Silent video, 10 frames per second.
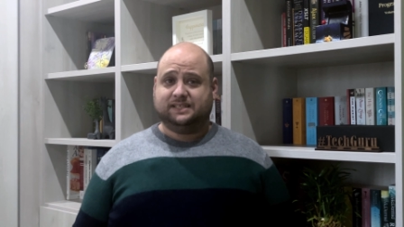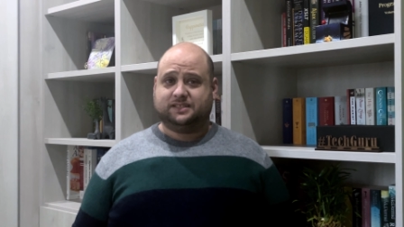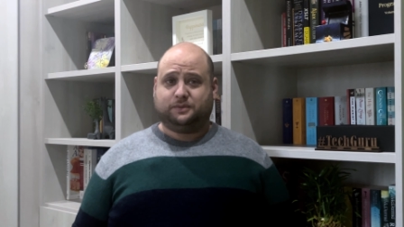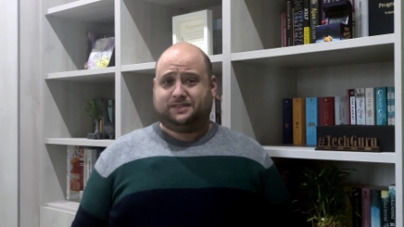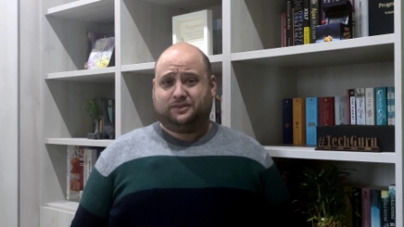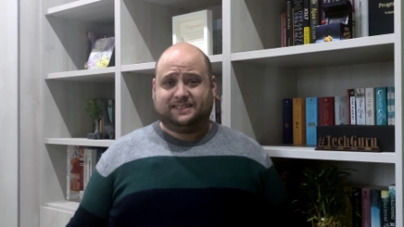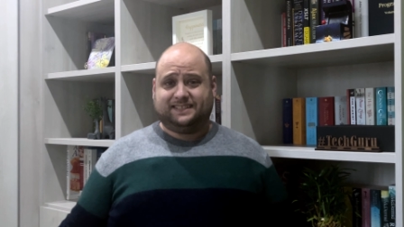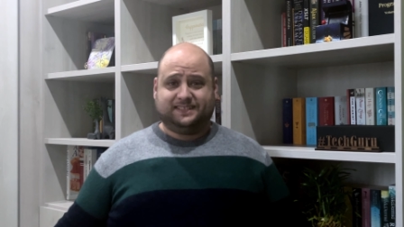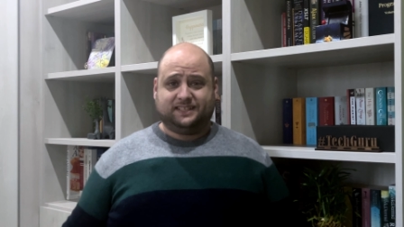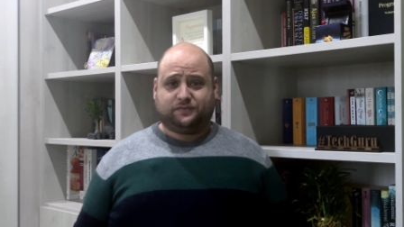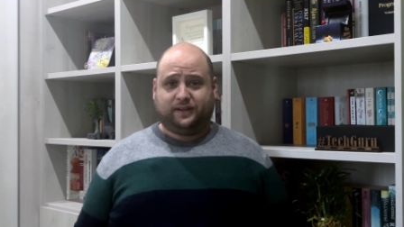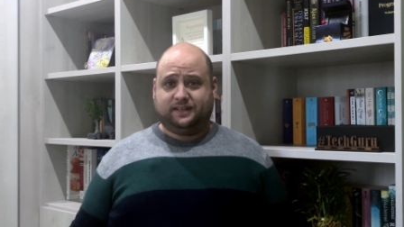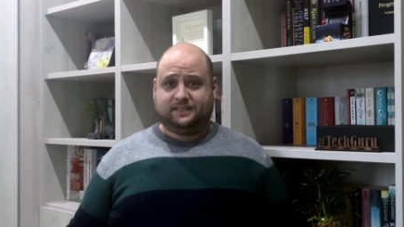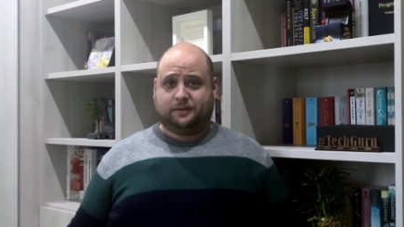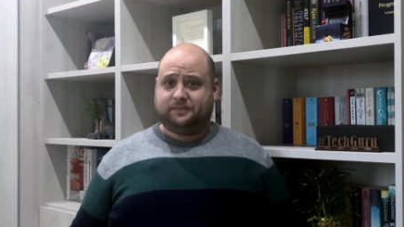So it's not as easy as
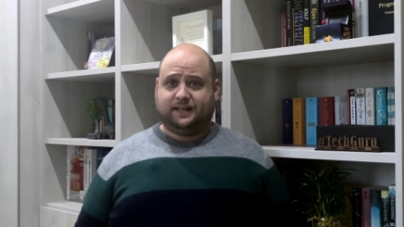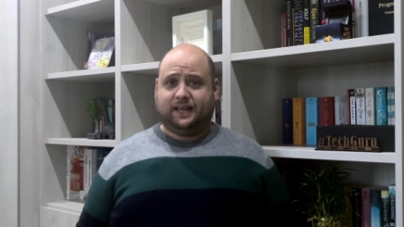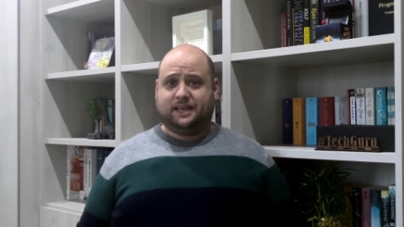finding something like